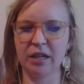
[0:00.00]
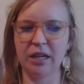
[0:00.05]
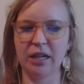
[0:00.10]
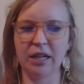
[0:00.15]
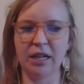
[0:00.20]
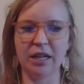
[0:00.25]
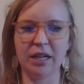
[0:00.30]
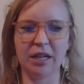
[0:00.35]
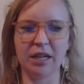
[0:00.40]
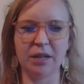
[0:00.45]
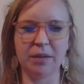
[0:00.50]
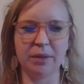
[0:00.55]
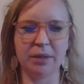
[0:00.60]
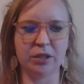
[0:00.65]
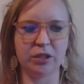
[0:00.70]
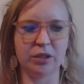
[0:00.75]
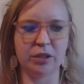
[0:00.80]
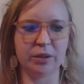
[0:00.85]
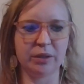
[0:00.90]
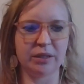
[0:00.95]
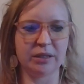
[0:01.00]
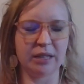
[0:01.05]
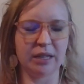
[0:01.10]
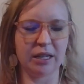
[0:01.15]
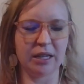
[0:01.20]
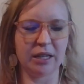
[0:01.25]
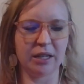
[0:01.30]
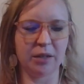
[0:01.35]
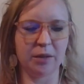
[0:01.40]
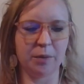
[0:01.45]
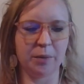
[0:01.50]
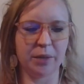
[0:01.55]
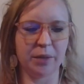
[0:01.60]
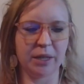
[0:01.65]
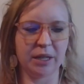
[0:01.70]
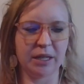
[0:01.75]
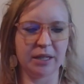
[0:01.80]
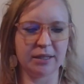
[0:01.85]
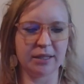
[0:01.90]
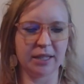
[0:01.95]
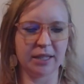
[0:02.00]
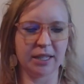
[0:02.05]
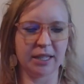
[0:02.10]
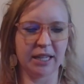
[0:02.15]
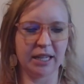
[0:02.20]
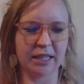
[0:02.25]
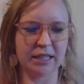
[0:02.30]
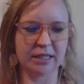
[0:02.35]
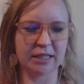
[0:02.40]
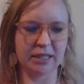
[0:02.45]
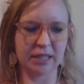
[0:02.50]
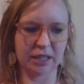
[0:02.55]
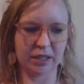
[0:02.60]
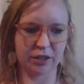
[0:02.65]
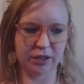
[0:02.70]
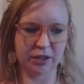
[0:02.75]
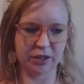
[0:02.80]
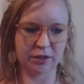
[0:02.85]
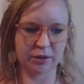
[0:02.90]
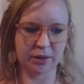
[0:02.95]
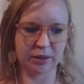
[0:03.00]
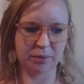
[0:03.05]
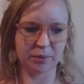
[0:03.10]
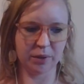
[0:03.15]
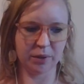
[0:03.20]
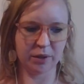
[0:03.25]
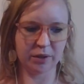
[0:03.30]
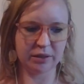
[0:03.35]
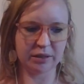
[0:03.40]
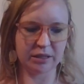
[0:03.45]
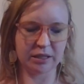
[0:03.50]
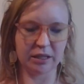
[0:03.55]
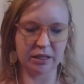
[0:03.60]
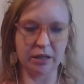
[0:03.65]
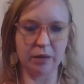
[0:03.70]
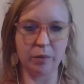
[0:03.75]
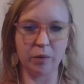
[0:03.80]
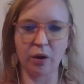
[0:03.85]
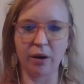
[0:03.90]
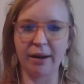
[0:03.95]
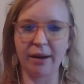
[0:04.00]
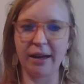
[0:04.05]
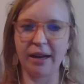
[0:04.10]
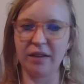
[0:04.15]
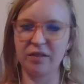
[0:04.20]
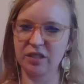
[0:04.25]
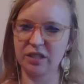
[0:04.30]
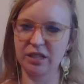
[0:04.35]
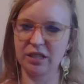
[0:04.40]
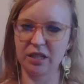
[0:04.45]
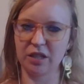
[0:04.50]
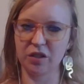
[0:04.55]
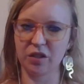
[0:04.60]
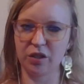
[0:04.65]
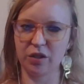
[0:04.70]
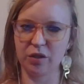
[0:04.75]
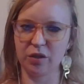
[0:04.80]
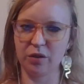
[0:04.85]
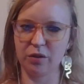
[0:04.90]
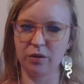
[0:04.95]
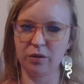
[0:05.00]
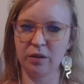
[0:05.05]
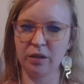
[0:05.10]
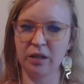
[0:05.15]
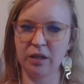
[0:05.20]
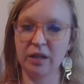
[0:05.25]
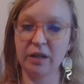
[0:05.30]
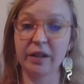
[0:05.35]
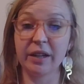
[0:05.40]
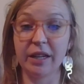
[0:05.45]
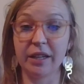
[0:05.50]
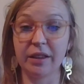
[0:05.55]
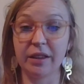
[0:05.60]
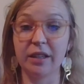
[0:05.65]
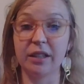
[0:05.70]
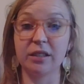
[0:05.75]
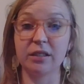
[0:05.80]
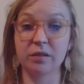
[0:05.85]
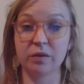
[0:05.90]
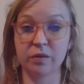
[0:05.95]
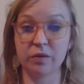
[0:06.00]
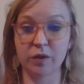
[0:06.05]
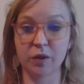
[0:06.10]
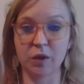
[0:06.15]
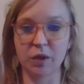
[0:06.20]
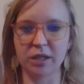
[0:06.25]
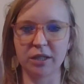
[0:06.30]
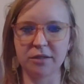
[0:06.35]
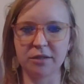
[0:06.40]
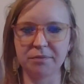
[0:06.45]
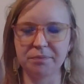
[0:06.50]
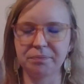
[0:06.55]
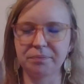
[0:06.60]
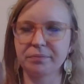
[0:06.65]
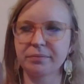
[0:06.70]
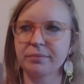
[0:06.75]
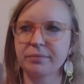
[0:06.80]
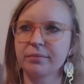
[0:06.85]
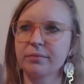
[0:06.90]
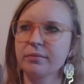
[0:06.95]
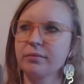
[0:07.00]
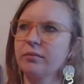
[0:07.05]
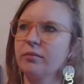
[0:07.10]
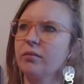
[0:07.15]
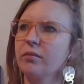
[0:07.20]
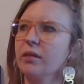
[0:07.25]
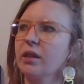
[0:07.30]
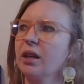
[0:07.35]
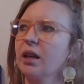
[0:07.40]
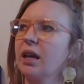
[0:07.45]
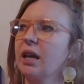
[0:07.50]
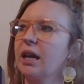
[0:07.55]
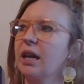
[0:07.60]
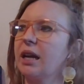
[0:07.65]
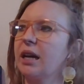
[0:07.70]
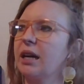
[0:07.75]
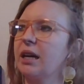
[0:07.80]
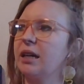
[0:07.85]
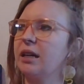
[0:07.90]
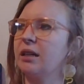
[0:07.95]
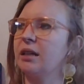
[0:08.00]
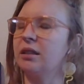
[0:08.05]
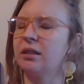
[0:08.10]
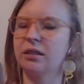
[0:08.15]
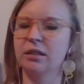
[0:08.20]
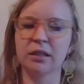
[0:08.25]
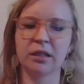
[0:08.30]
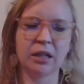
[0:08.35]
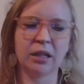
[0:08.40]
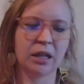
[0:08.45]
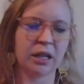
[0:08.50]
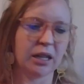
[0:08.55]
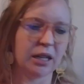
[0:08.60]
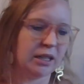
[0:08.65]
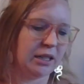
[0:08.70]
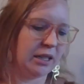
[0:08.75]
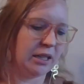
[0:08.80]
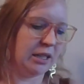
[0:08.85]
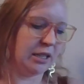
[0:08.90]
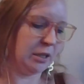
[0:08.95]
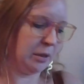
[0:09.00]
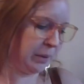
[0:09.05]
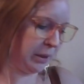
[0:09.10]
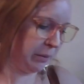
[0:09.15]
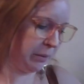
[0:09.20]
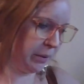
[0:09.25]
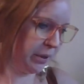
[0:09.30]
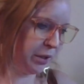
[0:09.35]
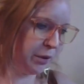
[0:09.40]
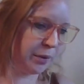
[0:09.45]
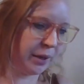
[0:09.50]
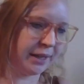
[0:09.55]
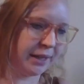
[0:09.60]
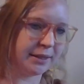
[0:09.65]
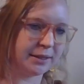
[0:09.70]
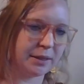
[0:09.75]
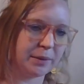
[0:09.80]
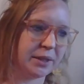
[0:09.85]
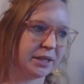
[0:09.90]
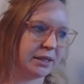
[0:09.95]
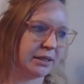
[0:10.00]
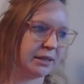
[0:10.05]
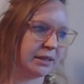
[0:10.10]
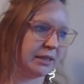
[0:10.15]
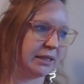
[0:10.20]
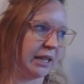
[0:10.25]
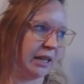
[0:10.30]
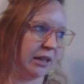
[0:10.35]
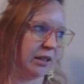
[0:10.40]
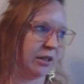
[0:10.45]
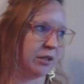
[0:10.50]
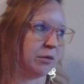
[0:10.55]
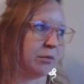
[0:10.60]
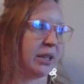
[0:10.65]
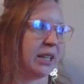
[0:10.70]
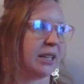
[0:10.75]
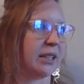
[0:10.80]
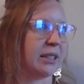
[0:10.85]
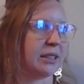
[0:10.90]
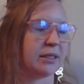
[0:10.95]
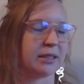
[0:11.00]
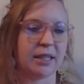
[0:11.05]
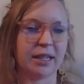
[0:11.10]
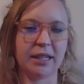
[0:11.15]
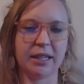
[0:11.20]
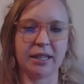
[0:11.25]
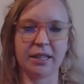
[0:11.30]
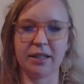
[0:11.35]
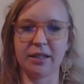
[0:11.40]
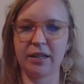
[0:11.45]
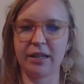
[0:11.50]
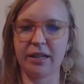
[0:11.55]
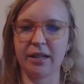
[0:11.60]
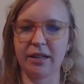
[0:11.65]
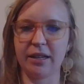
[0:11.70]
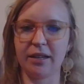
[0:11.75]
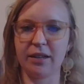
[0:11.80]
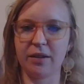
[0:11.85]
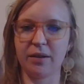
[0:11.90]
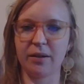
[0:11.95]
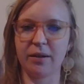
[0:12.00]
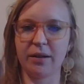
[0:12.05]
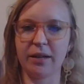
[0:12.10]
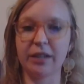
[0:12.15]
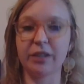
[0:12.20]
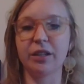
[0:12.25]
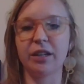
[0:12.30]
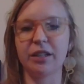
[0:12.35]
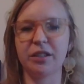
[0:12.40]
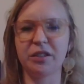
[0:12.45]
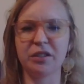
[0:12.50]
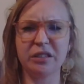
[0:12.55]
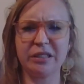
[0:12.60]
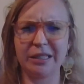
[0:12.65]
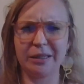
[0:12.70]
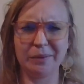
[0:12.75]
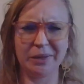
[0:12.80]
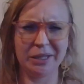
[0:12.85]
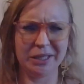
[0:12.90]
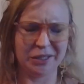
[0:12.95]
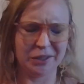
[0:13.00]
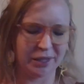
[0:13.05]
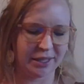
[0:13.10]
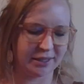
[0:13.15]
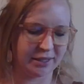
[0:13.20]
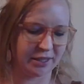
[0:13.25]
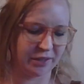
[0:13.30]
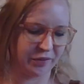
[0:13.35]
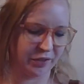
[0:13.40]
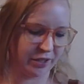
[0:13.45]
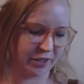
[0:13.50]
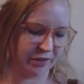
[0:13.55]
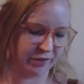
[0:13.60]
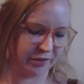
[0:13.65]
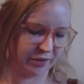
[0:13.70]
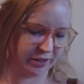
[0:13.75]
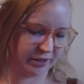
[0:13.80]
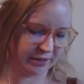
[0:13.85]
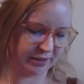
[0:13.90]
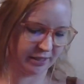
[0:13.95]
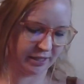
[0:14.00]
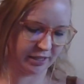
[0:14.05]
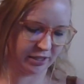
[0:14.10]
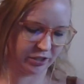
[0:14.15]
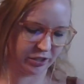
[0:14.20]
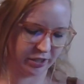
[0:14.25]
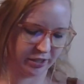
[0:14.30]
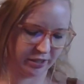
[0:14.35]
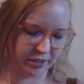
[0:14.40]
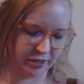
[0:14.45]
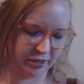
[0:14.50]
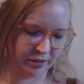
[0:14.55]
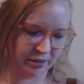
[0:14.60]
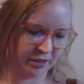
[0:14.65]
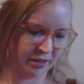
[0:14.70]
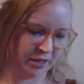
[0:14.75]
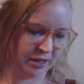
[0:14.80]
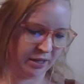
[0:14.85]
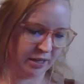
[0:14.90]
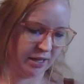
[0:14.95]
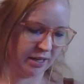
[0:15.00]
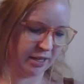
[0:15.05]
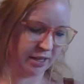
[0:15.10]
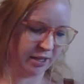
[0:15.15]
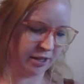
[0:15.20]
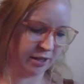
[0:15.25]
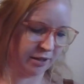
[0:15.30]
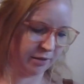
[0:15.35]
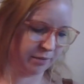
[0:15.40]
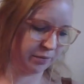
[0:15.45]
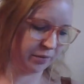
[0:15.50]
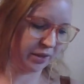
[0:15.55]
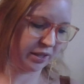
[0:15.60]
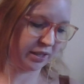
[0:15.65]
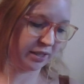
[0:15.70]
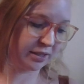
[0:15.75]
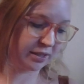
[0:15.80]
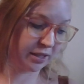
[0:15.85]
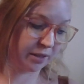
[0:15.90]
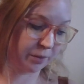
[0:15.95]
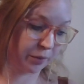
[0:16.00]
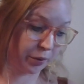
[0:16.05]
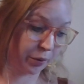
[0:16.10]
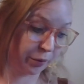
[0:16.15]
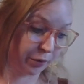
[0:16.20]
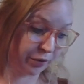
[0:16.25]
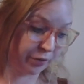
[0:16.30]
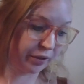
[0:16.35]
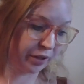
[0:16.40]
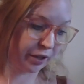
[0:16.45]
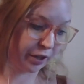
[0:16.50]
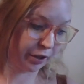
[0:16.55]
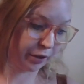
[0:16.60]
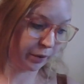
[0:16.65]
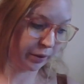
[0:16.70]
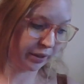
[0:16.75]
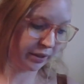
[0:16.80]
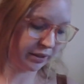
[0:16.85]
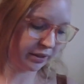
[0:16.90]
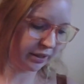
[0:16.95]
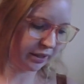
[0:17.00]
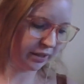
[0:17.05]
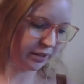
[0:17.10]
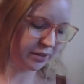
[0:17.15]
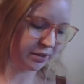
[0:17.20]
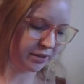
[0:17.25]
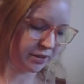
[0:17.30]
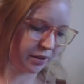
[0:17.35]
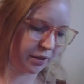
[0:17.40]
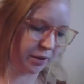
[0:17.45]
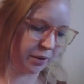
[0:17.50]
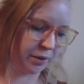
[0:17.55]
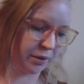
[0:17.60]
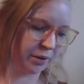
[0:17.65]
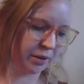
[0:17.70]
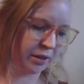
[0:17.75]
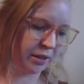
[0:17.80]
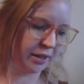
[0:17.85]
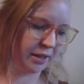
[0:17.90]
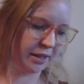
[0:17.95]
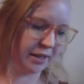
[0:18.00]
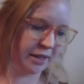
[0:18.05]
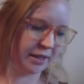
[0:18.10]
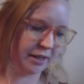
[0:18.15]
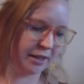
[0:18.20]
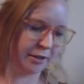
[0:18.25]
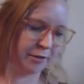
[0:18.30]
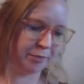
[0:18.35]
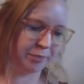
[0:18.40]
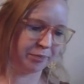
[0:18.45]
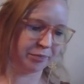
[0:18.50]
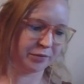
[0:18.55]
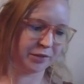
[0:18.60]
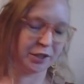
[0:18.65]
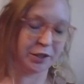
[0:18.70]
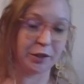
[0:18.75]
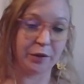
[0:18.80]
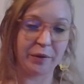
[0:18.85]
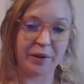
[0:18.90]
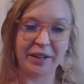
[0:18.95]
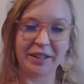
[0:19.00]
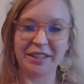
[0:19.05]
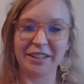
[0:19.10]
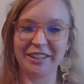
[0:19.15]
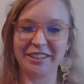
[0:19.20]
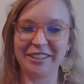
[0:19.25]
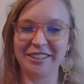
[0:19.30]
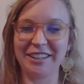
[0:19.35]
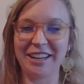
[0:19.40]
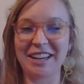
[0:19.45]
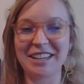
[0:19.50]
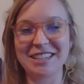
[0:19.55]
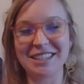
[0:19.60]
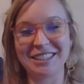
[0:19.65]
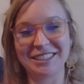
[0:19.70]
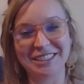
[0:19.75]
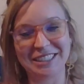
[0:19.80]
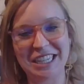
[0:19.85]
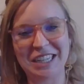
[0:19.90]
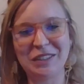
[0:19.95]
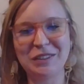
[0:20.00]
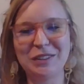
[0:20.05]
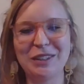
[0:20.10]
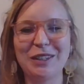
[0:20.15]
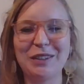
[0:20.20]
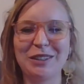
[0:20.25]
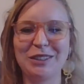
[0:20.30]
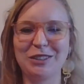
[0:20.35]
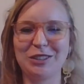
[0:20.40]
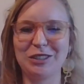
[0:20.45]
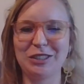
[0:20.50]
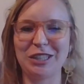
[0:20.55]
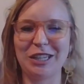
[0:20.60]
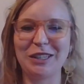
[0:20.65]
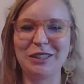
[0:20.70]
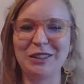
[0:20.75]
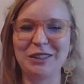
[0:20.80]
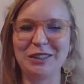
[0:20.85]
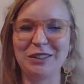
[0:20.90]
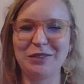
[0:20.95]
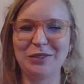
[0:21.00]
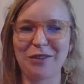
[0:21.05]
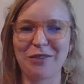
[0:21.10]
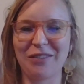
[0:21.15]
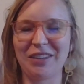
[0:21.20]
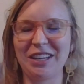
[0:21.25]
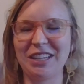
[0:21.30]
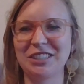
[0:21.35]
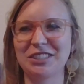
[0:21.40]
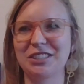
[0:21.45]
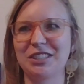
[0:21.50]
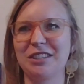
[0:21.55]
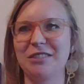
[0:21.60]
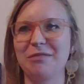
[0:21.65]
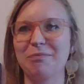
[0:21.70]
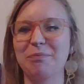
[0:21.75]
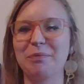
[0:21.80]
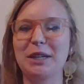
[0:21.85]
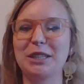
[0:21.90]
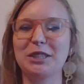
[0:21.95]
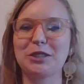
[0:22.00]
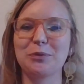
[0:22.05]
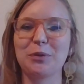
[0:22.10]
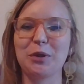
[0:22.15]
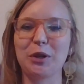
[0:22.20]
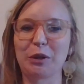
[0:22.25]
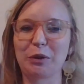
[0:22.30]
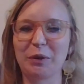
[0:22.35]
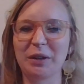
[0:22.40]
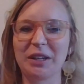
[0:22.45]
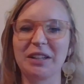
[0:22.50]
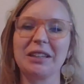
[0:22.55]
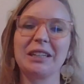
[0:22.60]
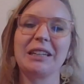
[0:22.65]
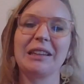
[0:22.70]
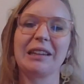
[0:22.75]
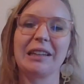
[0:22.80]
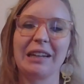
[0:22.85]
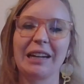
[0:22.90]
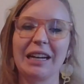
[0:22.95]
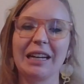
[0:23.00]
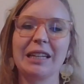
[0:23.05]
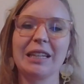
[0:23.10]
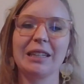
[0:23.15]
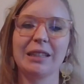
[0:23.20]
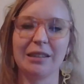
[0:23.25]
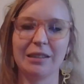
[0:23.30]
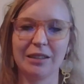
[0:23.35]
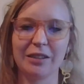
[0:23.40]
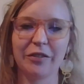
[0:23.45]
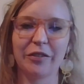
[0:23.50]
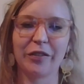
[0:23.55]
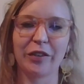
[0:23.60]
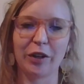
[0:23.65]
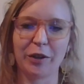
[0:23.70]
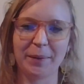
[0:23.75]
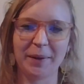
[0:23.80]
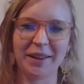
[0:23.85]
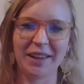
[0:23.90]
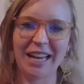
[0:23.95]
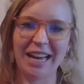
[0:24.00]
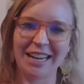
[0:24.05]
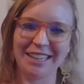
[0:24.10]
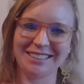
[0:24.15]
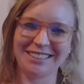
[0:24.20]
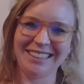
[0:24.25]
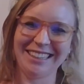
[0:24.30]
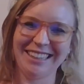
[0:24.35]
Um, and she was saying, because I can't tell you in person anymore, I have to tell you in this form. And um, I'm going to write some of this down because I, uh, and, and you'll see me do this if you're ever in a session um, things come through very quickly. So um, you know, I can I can download and channel information much more quickly than I can verbalize